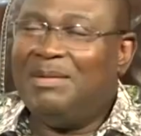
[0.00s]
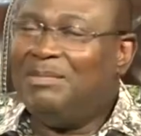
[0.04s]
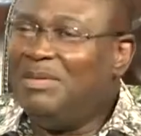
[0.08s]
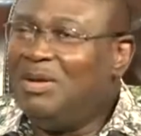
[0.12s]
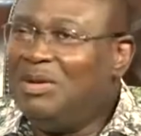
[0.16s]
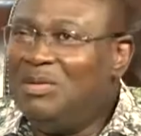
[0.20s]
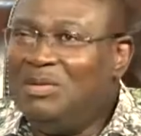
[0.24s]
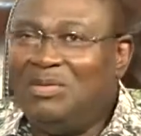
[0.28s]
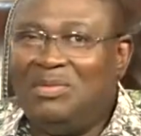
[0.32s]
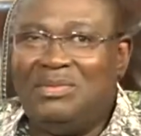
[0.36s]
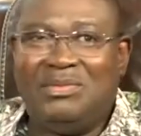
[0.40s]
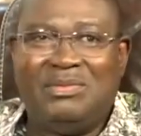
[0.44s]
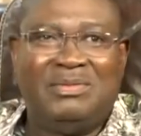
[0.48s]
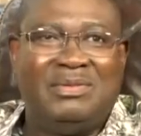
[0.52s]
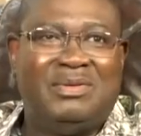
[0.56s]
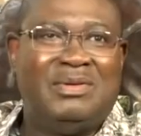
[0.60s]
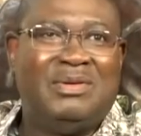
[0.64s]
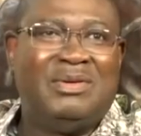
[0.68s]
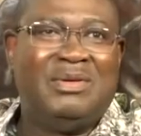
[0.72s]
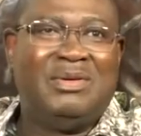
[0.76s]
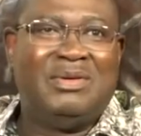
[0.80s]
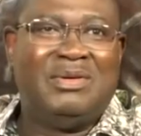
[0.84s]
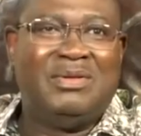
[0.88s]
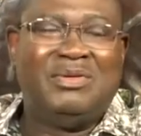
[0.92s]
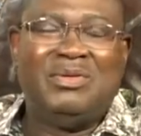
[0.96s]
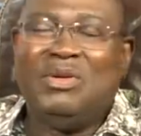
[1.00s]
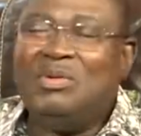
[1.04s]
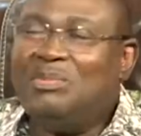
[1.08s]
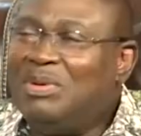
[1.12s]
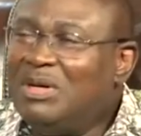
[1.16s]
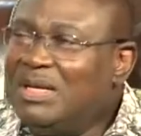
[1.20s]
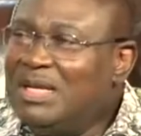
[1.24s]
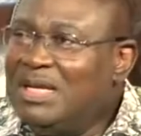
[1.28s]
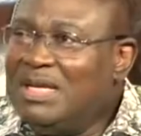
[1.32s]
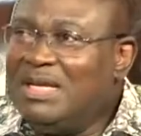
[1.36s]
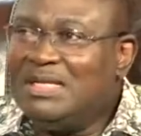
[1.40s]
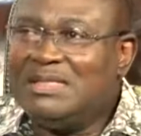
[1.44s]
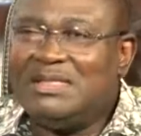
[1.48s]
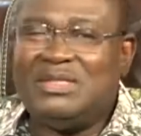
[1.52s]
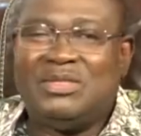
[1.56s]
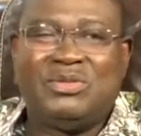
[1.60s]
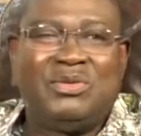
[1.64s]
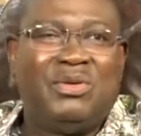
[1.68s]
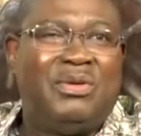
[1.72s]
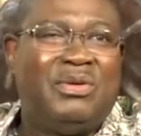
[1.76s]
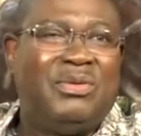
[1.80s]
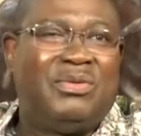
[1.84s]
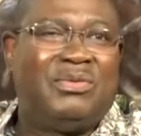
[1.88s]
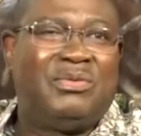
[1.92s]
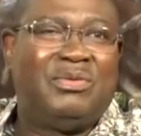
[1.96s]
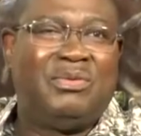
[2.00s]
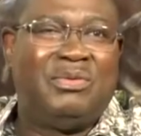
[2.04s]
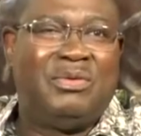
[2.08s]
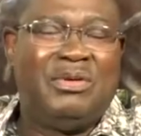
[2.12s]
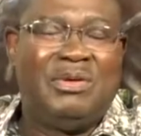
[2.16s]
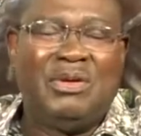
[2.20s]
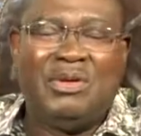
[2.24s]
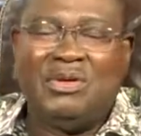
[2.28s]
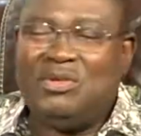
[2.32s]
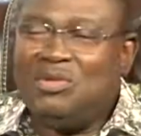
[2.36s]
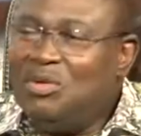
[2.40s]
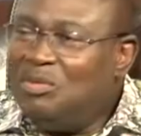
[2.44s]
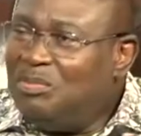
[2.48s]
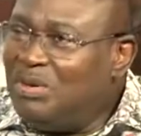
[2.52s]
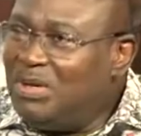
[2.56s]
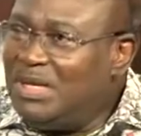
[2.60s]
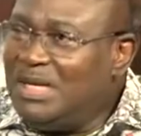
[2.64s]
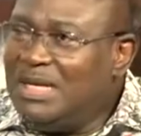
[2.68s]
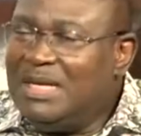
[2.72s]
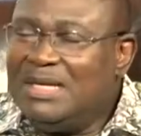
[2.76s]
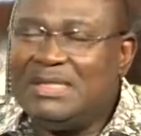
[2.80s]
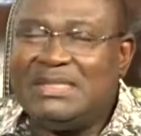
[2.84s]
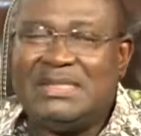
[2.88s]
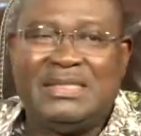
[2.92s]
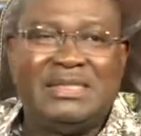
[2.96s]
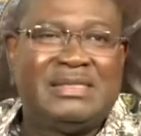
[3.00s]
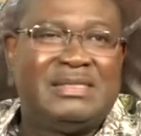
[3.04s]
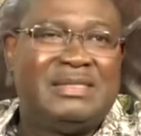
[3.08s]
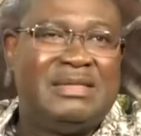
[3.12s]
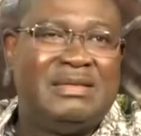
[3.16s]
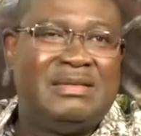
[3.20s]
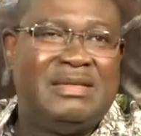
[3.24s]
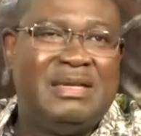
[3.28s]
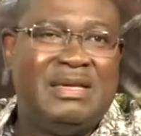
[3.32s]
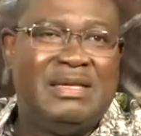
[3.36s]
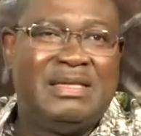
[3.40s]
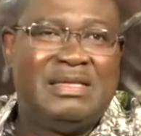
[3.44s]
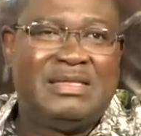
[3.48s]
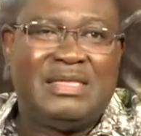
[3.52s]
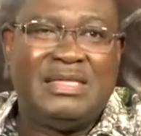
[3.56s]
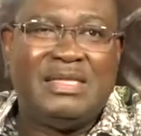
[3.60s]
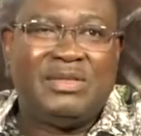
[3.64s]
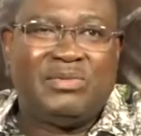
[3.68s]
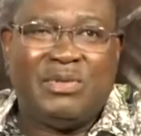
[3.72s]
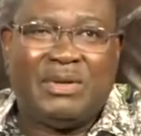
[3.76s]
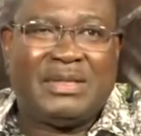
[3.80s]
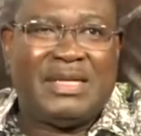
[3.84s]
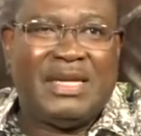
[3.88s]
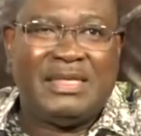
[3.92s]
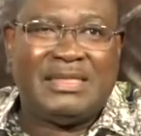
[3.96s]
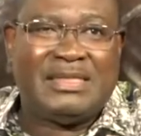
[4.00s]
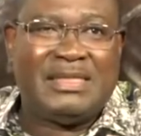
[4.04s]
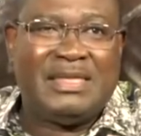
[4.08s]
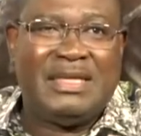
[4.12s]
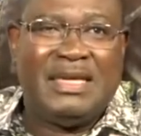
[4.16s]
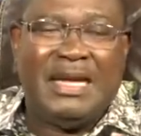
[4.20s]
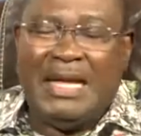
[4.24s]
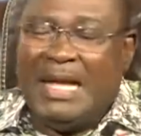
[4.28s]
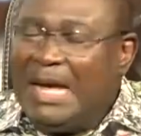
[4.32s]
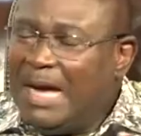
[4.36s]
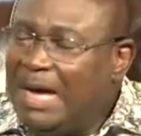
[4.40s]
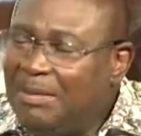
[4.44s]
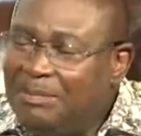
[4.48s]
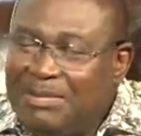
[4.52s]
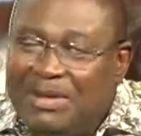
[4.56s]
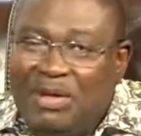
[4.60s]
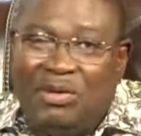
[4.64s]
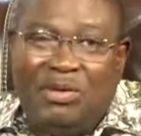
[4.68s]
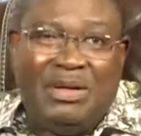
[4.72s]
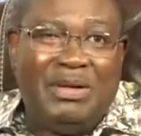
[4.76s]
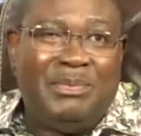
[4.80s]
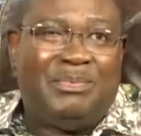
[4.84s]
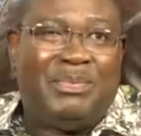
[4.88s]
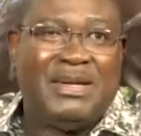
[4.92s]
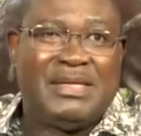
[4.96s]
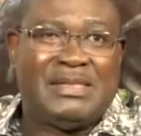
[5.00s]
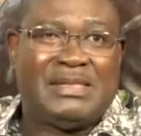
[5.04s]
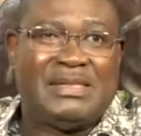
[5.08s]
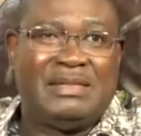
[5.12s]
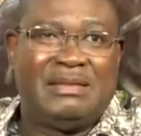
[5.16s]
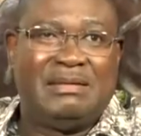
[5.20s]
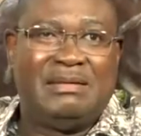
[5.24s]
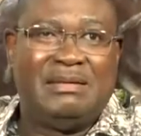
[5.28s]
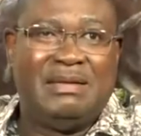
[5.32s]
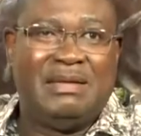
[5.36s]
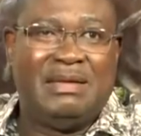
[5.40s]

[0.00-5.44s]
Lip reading: alone, nobody else is going through, nobody else sees what I see, I'm the only person.